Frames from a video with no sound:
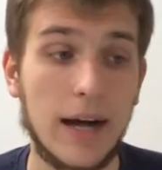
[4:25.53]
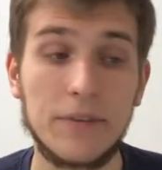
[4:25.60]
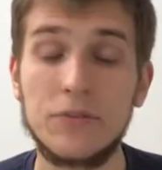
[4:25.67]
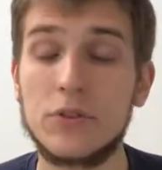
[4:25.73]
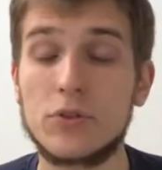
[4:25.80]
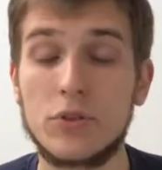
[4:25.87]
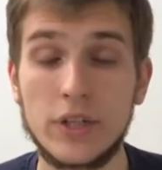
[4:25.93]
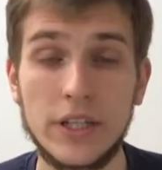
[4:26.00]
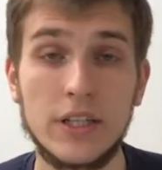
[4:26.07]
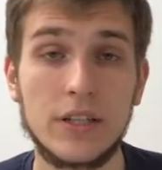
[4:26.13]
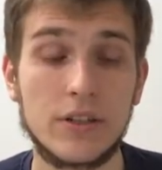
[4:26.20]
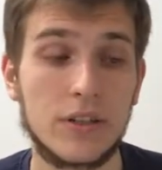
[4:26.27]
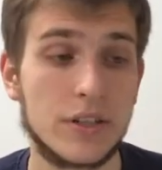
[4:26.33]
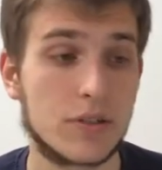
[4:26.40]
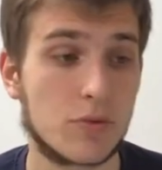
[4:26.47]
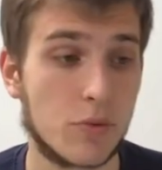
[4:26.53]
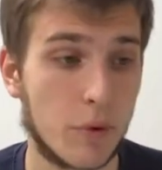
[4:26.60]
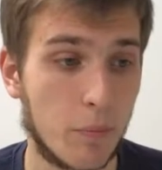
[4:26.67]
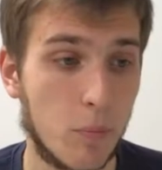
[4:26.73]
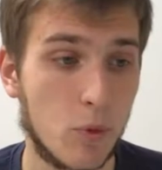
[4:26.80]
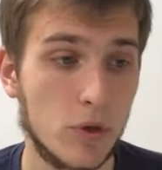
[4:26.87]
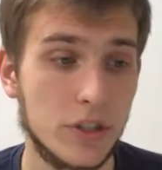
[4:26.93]
After reading this
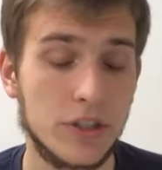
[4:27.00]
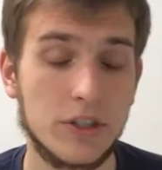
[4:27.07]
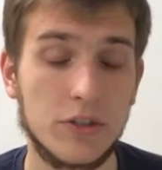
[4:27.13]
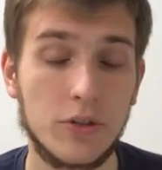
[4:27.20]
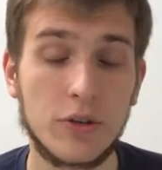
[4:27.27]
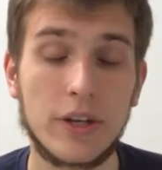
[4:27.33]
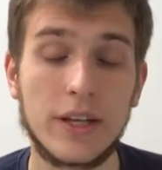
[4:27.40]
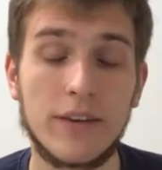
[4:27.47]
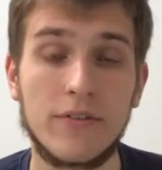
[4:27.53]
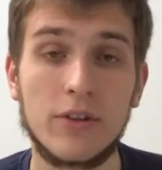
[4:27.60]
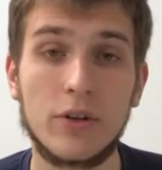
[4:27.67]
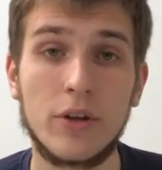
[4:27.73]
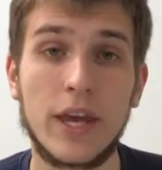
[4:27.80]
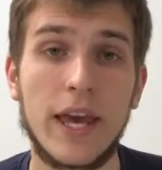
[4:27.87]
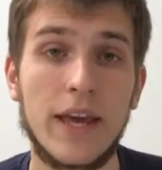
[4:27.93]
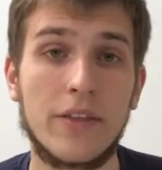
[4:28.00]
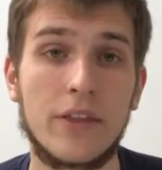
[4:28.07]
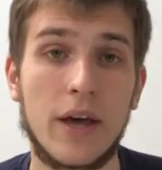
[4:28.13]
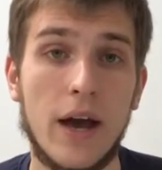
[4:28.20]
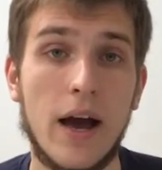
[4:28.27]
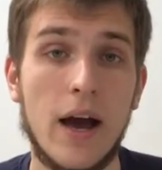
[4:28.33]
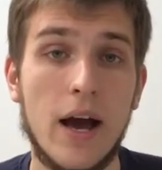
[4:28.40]
report, you can evaluate
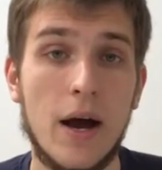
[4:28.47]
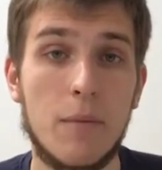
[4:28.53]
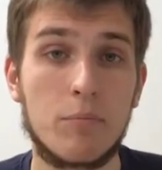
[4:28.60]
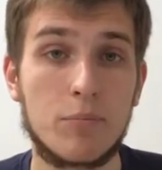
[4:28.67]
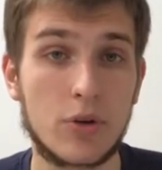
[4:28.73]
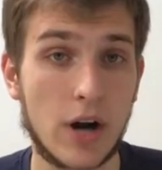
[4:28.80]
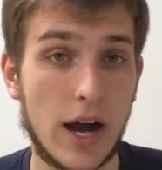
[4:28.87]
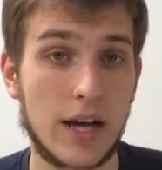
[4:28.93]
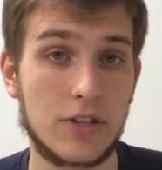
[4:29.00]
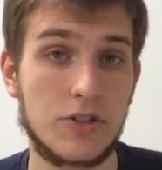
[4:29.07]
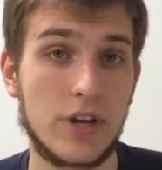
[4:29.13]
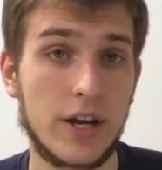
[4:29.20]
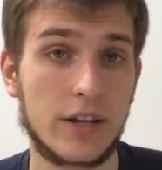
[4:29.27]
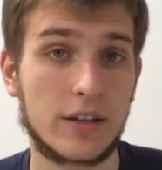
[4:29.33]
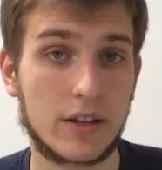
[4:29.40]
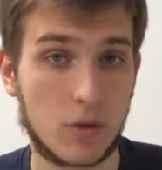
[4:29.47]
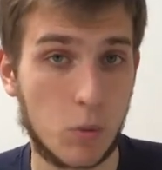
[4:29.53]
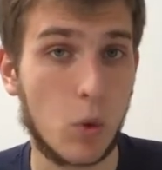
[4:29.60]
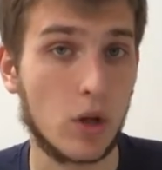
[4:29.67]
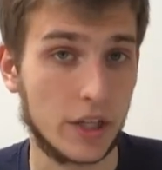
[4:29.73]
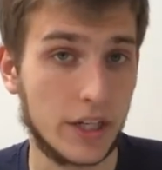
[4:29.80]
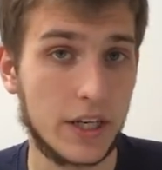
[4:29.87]
the project
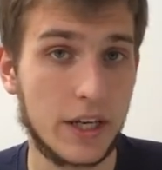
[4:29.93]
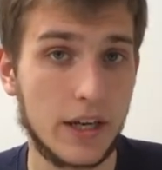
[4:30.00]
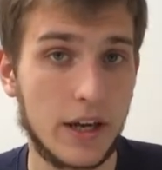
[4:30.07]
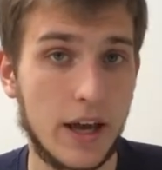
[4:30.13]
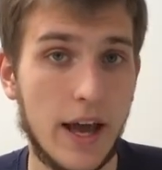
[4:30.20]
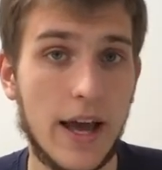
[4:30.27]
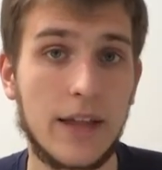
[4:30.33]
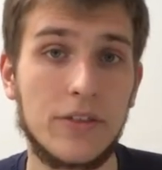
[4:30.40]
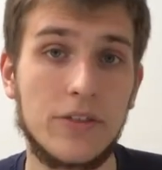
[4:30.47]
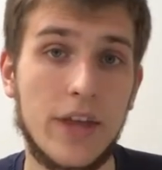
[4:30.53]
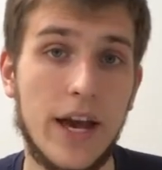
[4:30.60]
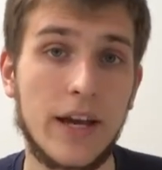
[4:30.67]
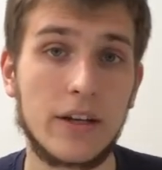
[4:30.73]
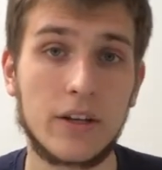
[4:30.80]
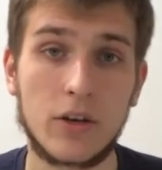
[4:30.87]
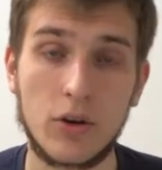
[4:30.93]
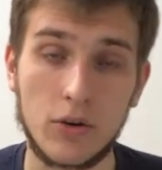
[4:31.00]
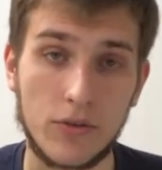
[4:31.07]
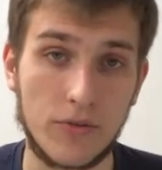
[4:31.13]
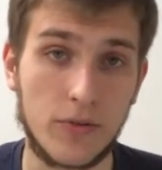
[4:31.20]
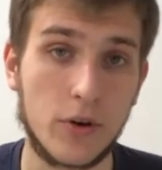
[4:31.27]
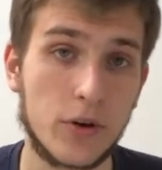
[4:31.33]
quality and then go
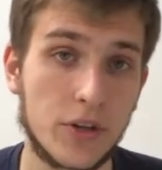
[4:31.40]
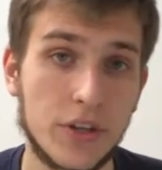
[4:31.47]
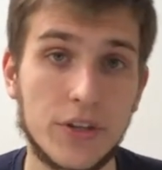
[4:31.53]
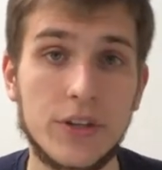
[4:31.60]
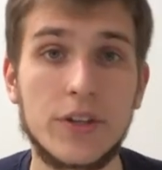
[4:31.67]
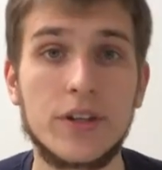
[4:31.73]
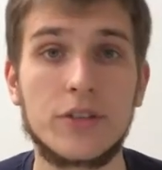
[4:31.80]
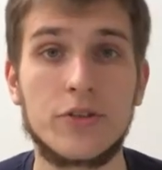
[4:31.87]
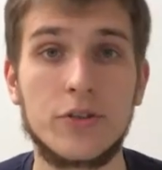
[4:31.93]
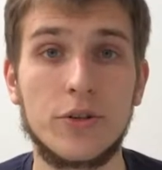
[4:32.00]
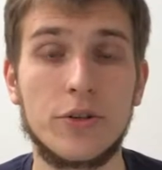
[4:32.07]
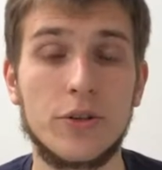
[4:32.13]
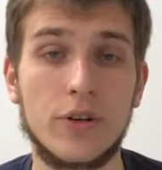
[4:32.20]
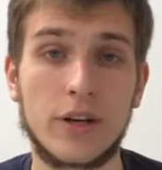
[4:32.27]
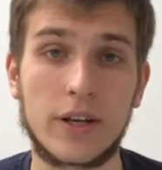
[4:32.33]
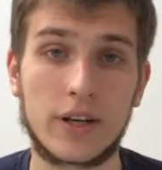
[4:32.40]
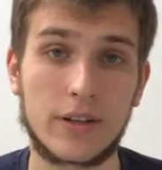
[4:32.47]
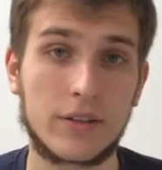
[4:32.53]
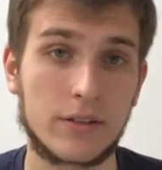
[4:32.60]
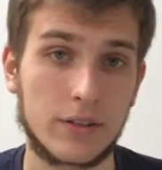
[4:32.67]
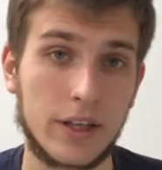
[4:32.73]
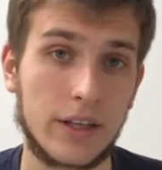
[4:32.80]
further to
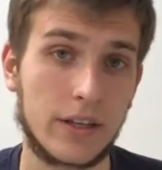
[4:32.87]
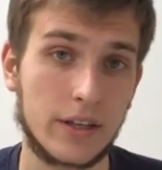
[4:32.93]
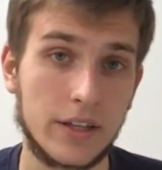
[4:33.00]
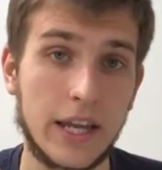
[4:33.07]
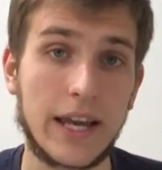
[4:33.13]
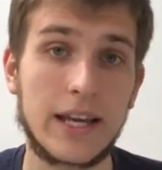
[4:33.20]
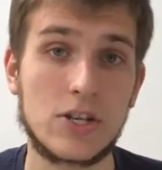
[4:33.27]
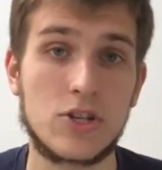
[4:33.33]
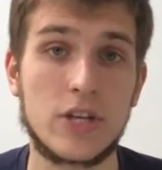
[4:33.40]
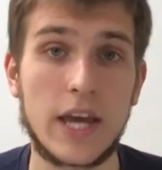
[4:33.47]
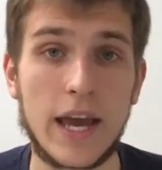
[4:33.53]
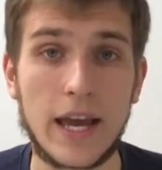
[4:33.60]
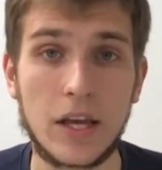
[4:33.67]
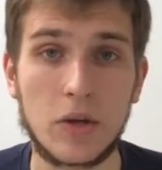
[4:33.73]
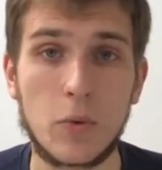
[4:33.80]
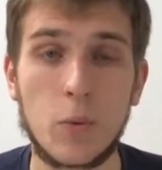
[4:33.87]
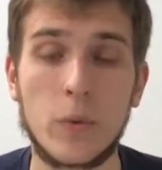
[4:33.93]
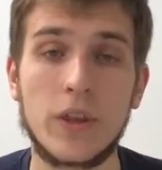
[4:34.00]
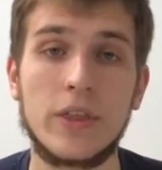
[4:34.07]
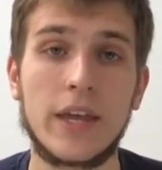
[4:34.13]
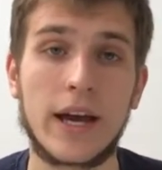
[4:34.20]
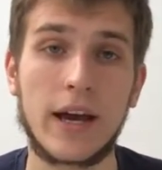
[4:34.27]
negotiate
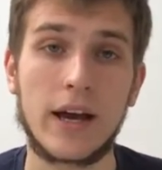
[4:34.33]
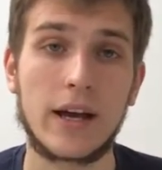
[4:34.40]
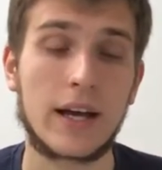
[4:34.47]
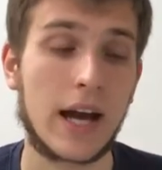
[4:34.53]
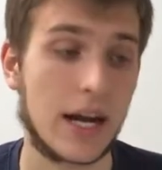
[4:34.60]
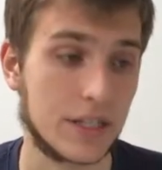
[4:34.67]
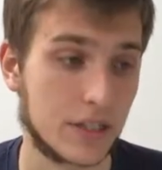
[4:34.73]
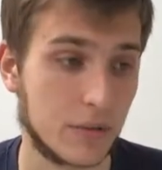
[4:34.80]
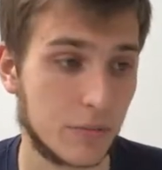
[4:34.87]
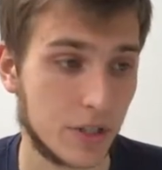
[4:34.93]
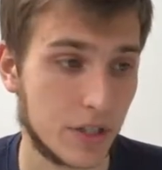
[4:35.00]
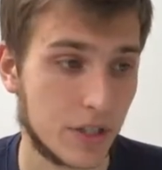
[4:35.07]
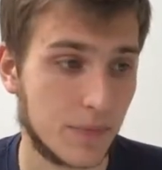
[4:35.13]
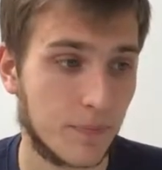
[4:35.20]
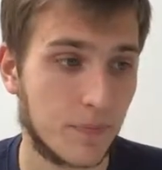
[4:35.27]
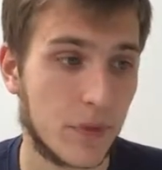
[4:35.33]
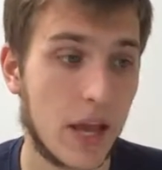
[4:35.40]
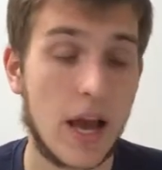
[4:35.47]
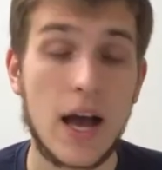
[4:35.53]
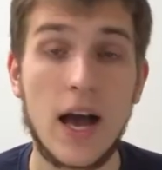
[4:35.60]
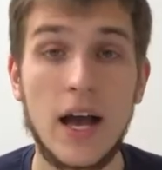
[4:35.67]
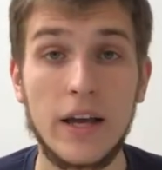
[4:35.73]
with the customers.
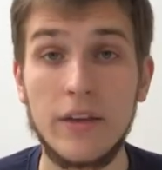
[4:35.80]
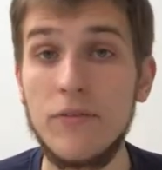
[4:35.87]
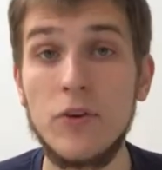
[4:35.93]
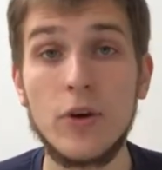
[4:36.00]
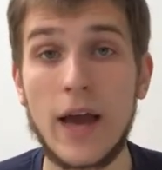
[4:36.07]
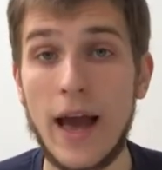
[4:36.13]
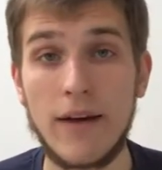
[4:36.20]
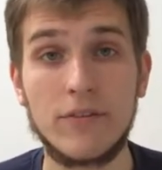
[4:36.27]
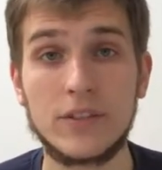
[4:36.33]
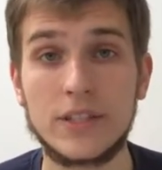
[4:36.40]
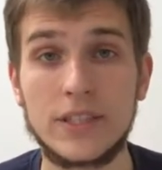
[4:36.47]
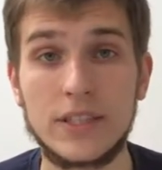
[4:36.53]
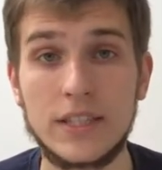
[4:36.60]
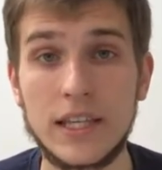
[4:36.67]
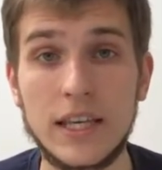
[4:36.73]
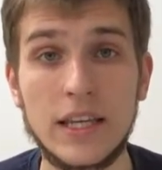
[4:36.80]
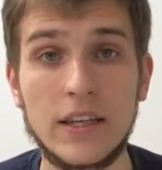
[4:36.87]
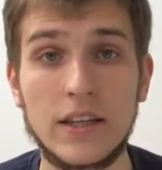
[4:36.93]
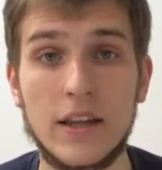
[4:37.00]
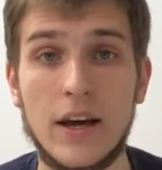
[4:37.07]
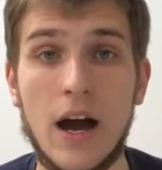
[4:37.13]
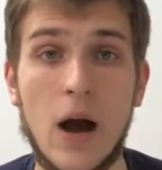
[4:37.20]
If you haven't
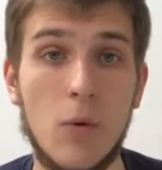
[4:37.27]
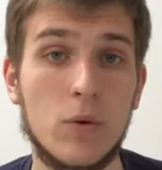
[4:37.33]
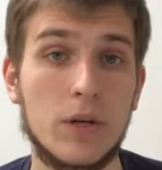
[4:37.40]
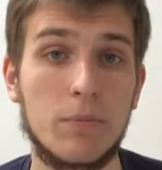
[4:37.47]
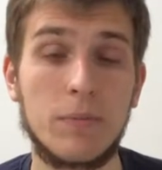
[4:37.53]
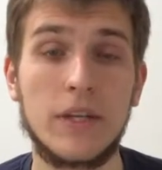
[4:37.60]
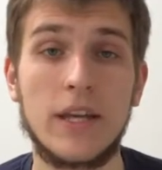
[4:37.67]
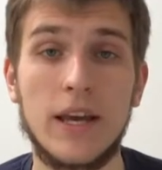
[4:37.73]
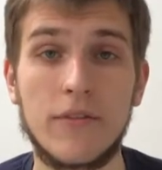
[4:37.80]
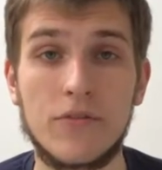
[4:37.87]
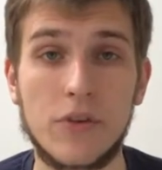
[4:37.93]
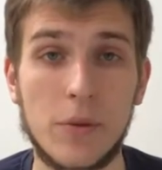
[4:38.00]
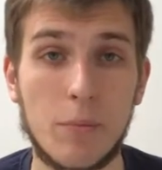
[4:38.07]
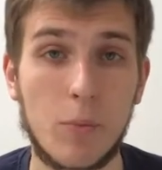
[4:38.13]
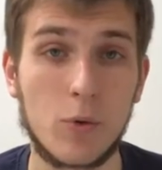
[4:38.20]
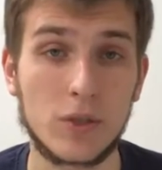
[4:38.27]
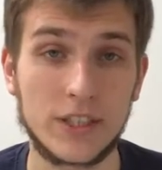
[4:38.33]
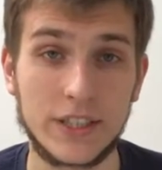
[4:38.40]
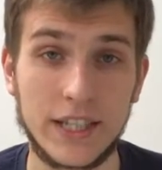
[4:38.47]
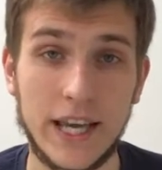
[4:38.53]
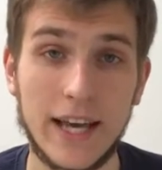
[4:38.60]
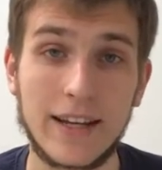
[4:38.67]
seen our PDF report
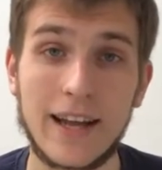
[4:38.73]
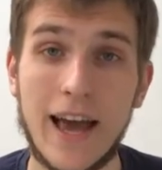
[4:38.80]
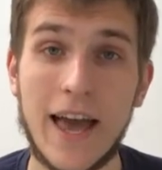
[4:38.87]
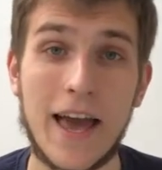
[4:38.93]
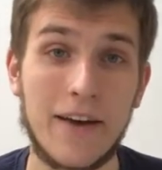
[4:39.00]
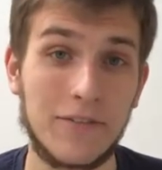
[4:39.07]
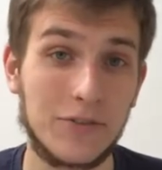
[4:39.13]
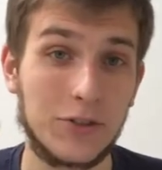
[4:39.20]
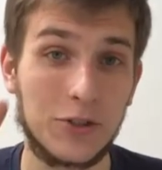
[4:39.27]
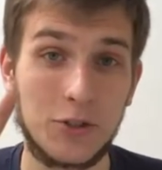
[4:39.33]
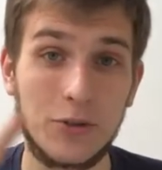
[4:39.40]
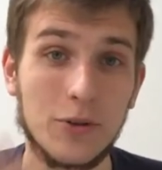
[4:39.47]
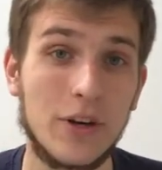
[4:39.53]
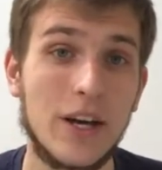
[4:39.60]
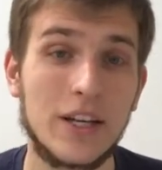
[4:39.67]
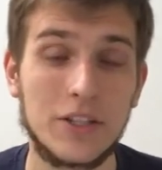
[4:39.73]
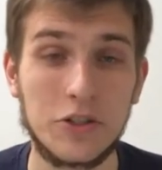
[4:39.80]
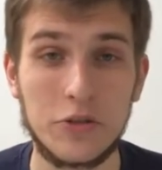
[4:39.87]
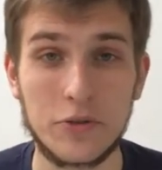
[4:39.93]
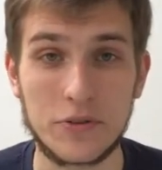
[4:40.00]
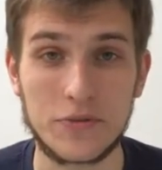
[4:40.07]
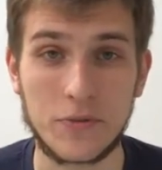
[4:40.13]
yet, I have two
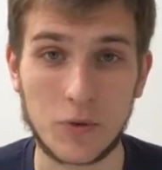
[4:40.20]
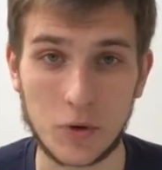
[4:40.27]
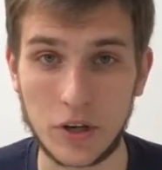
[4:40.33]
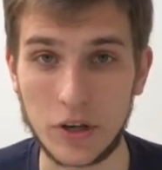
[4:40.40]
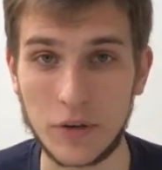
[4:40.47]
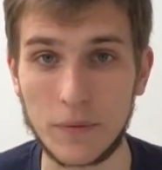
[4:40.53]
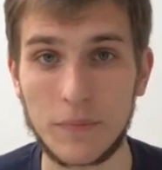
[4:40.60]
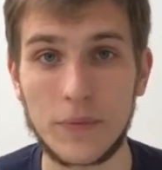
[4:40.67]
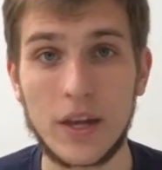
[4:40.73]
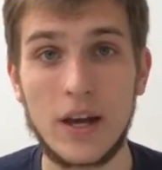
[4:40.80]
news for you.